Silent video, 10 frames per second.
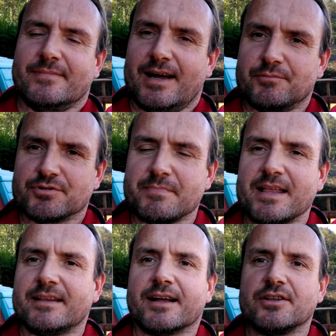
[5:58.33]
I was
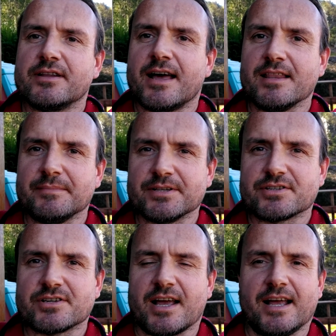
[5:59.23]
meditating on the
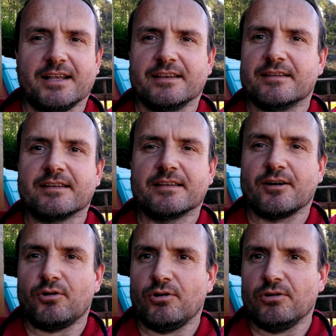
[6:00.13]
elements and the
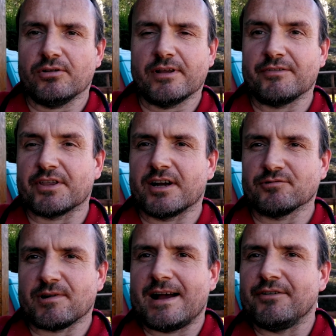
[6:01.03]
whole, everything
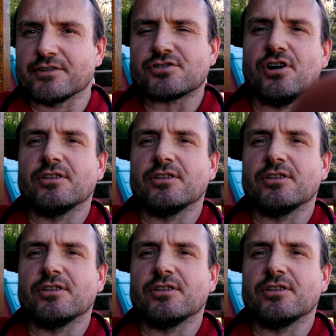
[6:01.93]
unraveled. So